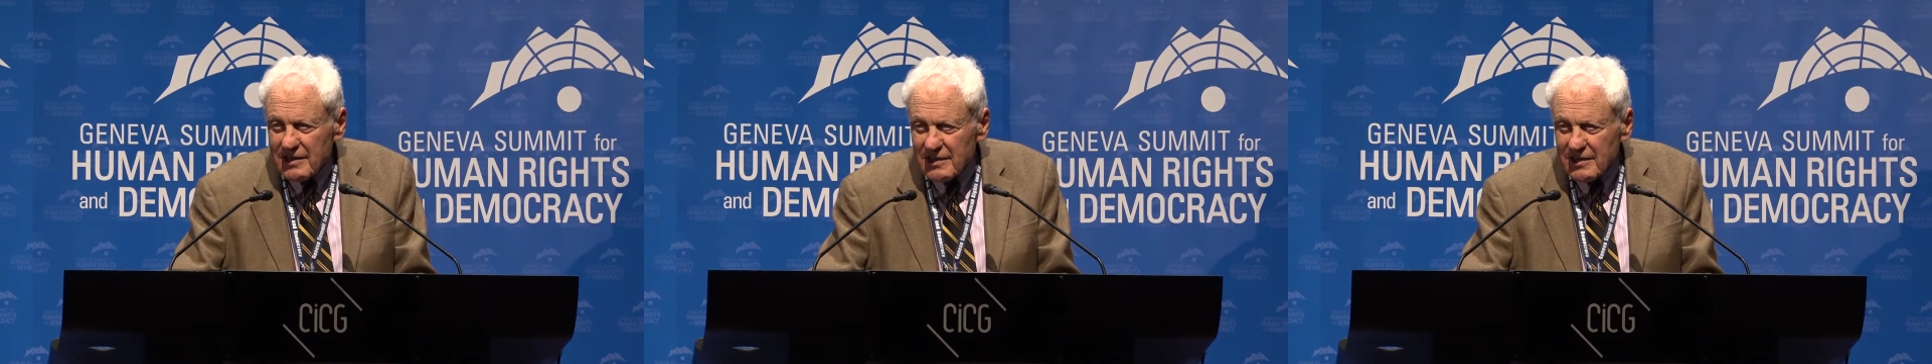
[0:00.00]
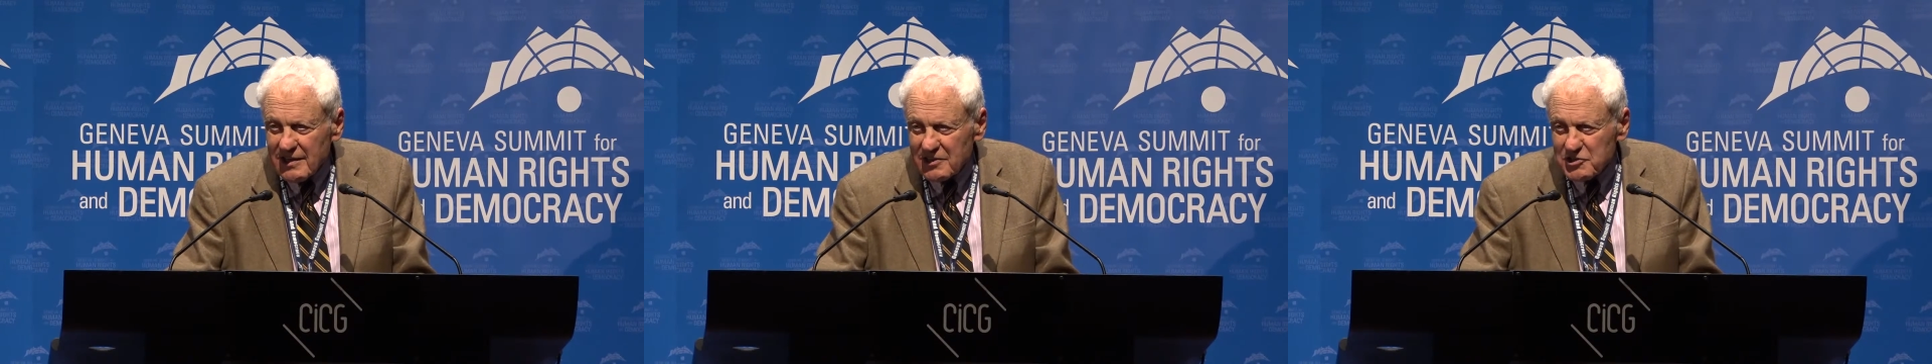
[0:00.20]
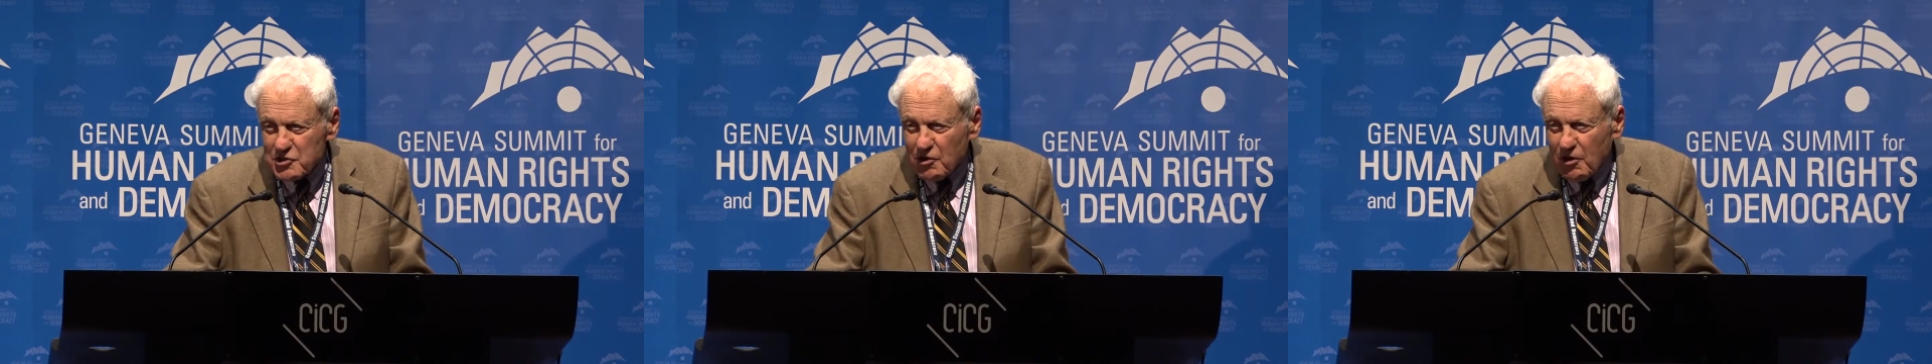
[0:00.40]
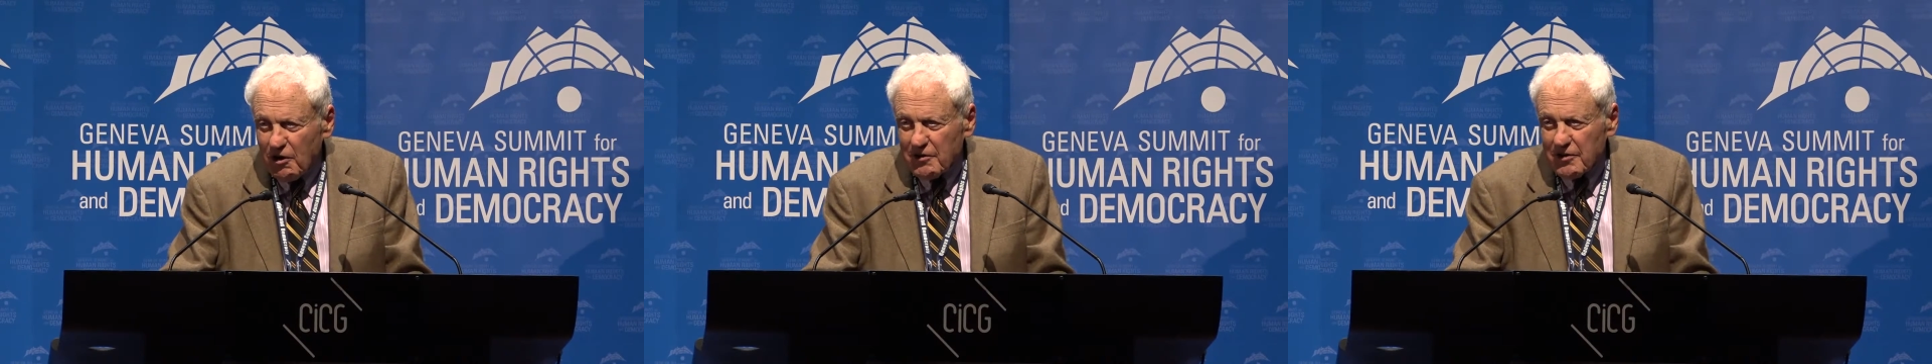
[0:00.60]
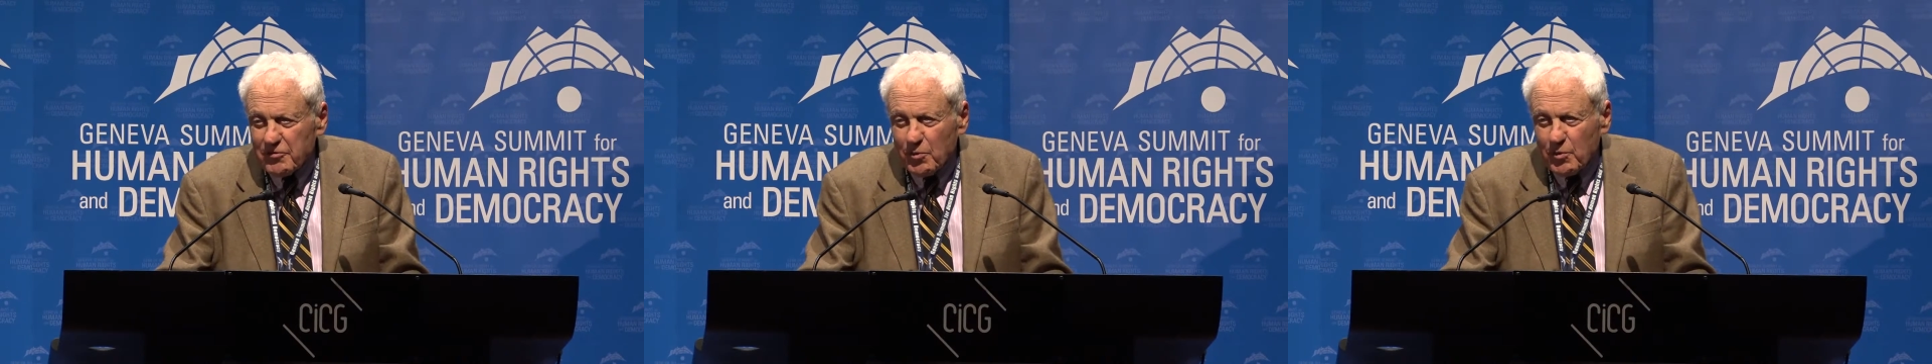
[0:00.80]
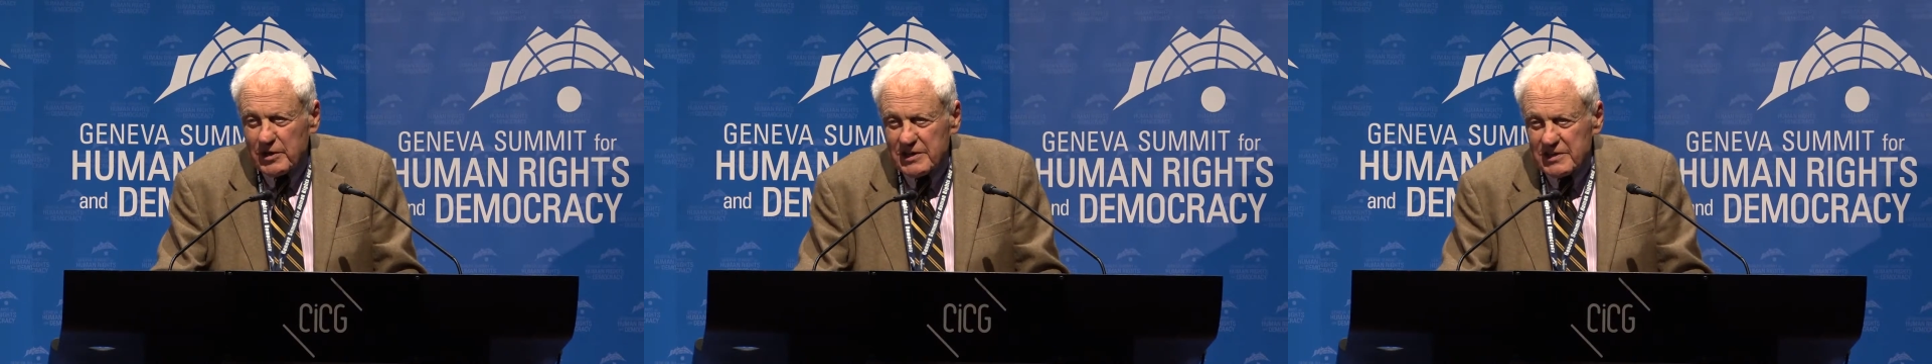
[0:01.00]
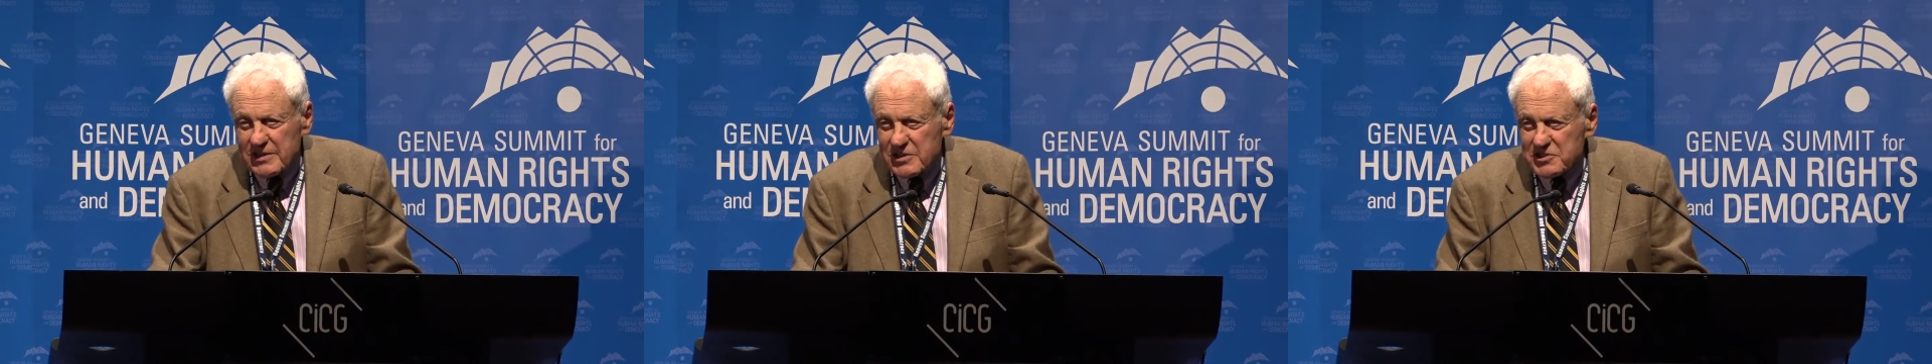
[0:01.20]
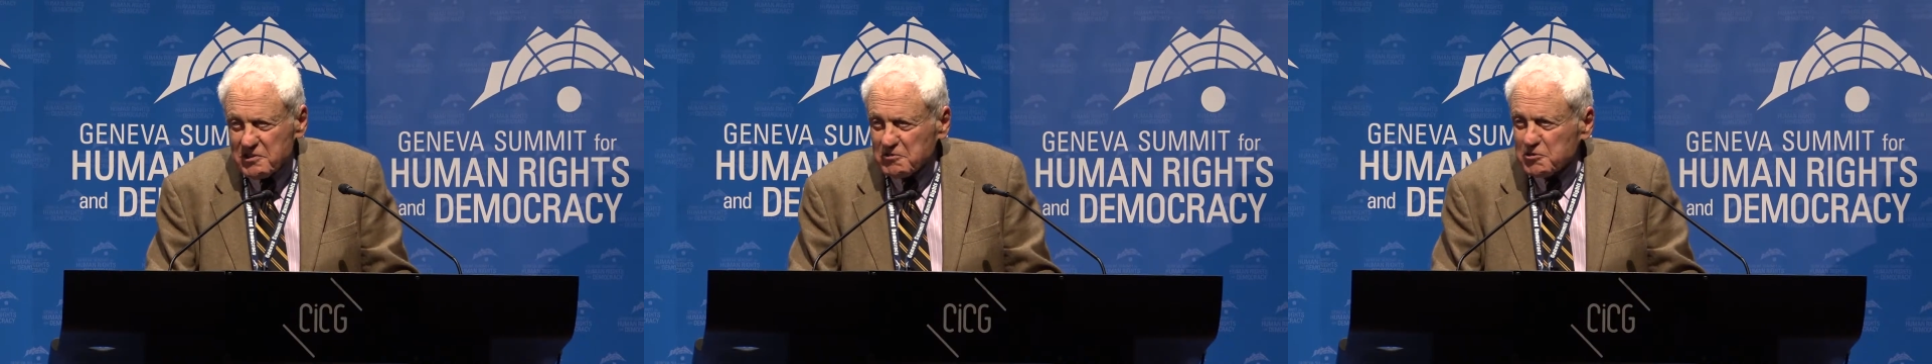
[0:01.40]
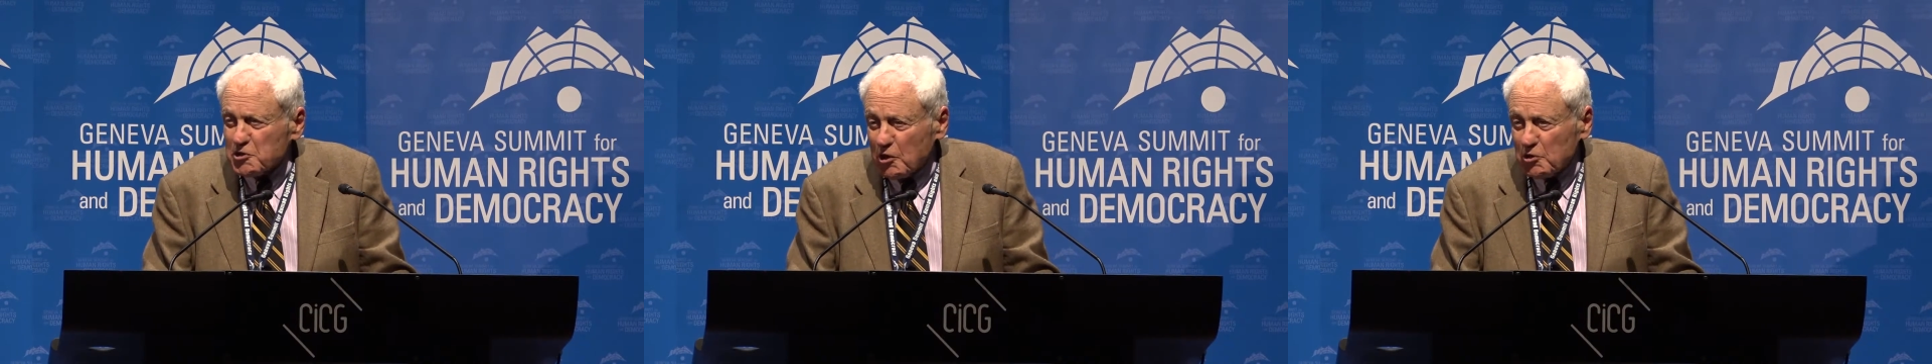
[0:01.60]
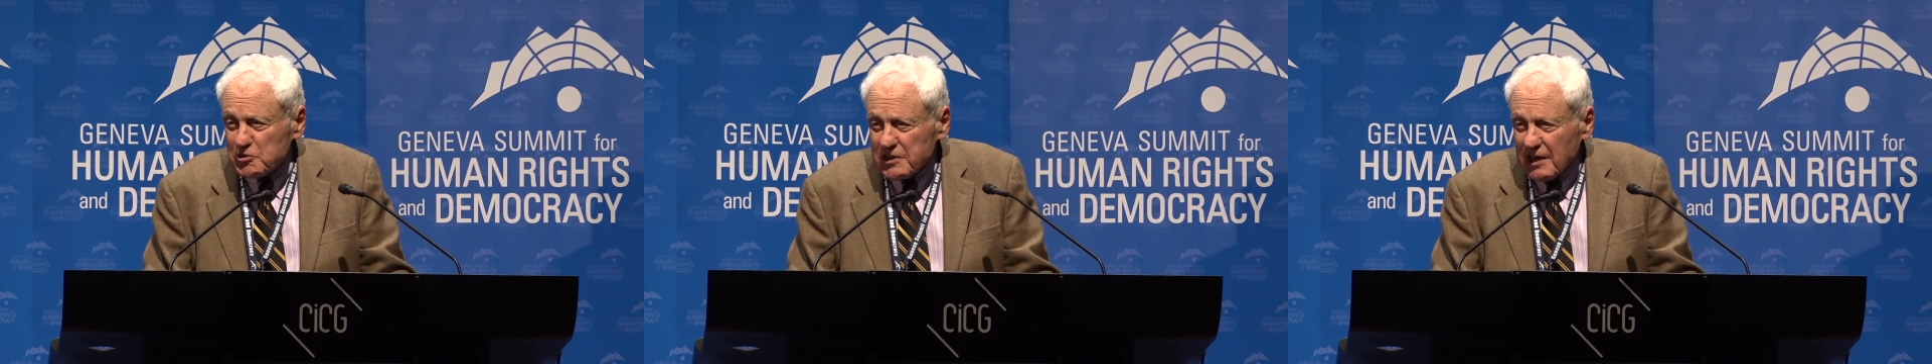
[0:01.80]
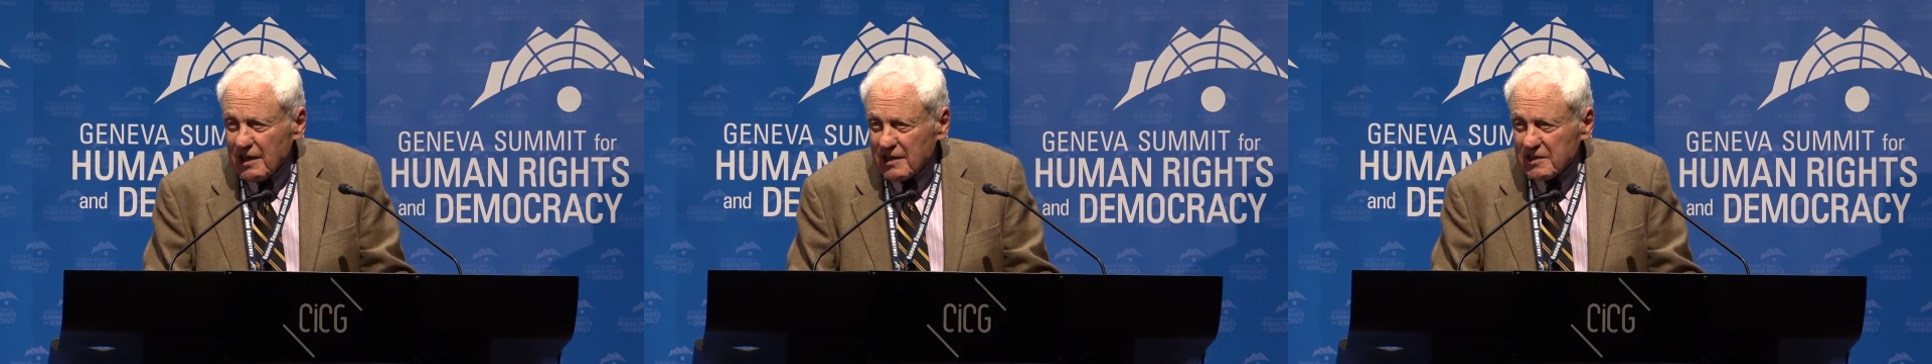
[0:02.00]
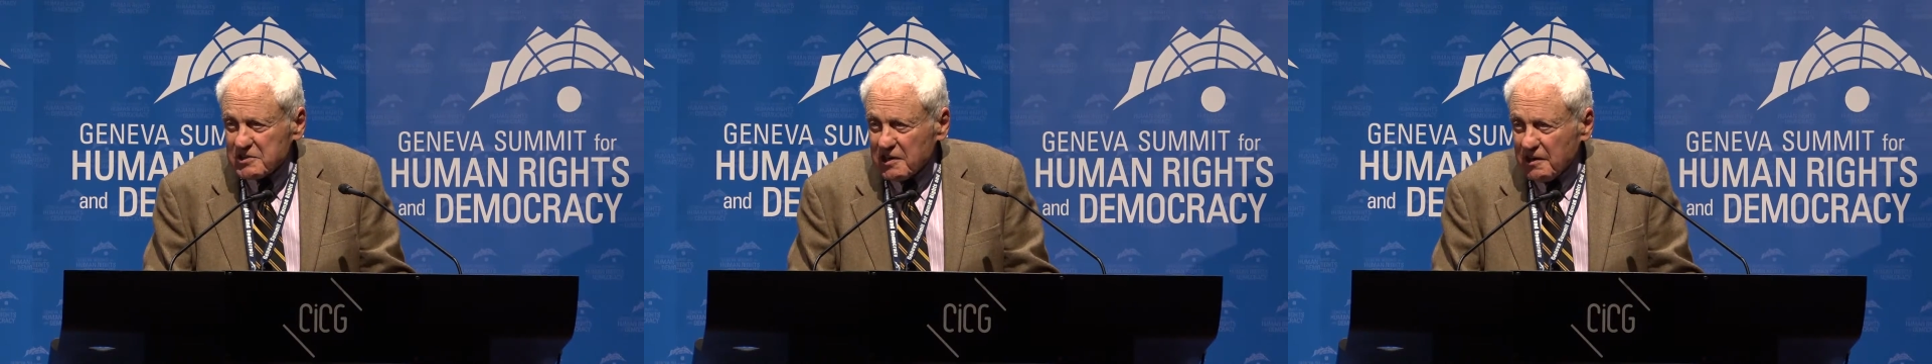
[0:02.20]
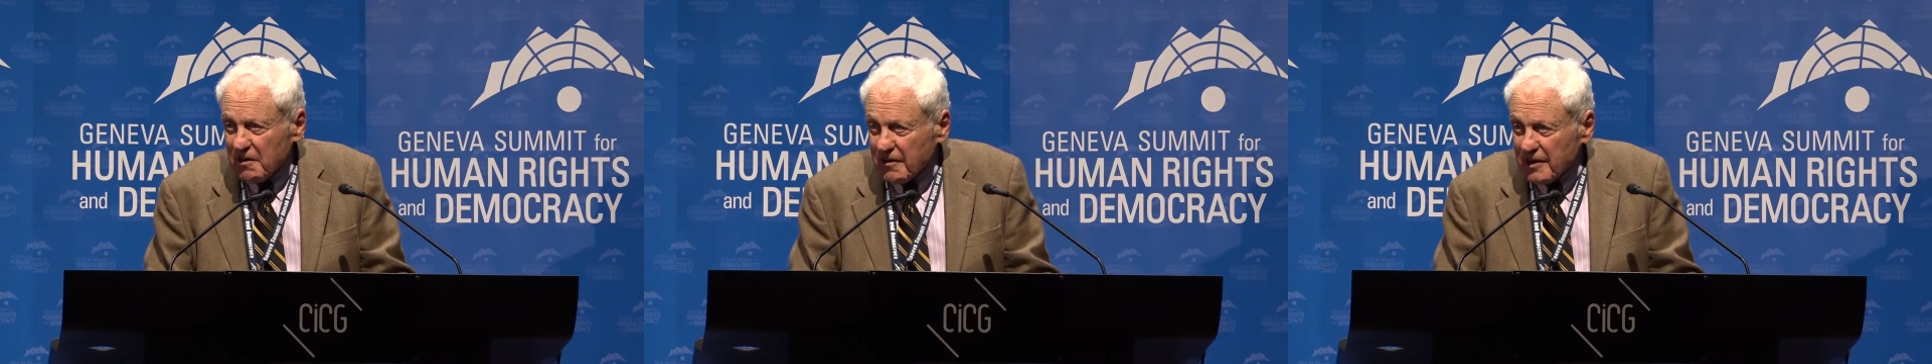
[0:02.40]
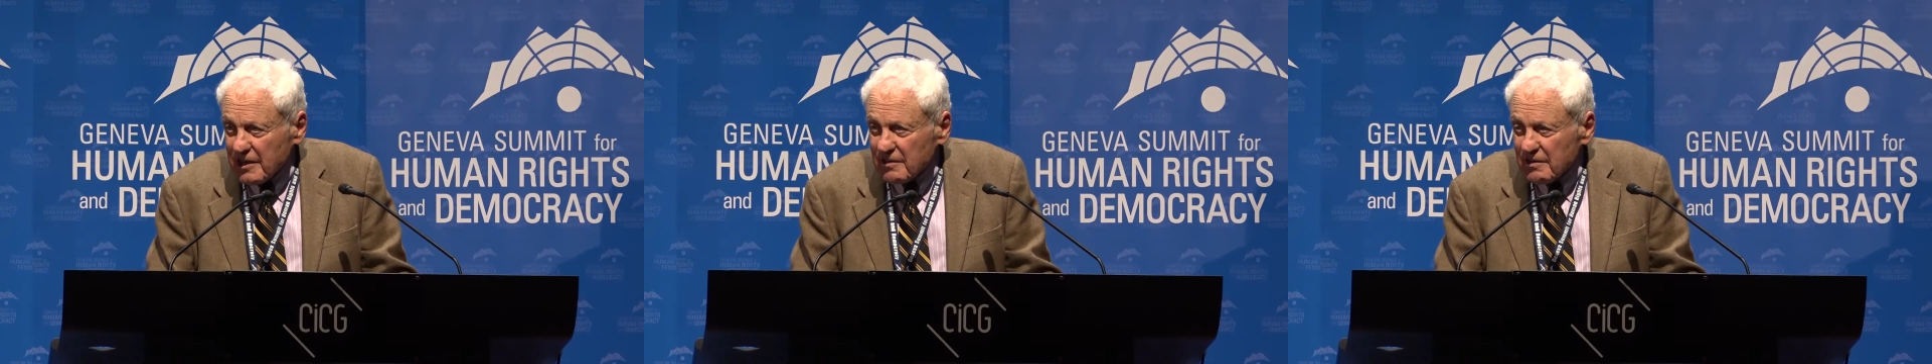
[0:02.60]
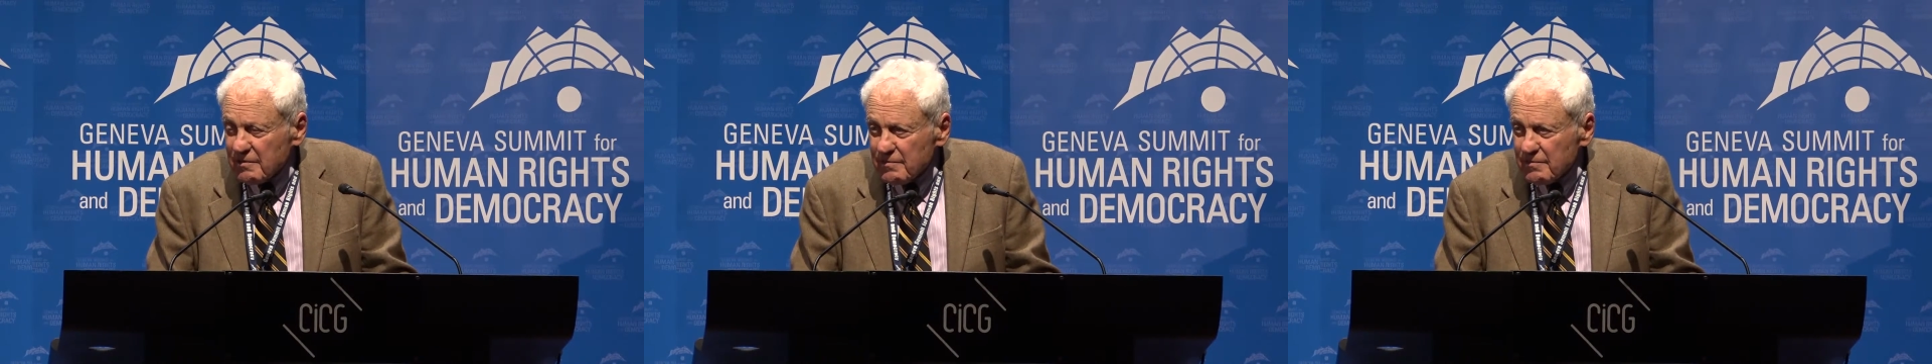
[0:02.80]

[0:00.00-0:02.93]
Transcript: Let's call it for what it is. They're totalitarian.